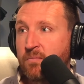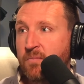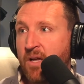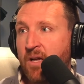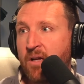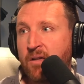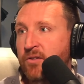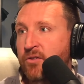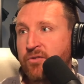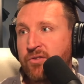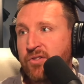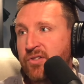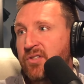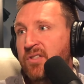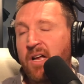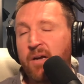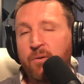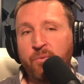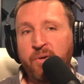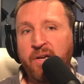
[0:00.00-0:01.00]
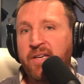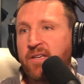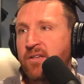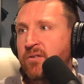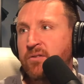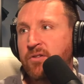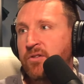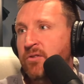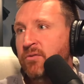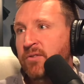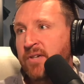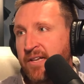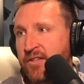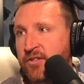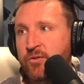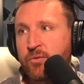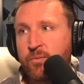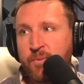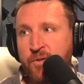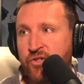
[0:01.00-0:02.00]
You're just not, right. You're next
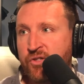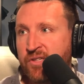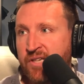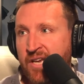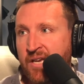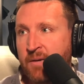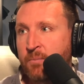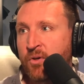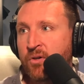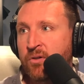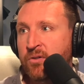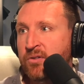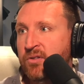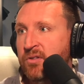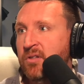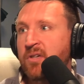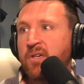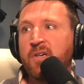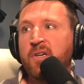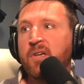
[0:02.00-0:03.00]
to a bunch of neighbors.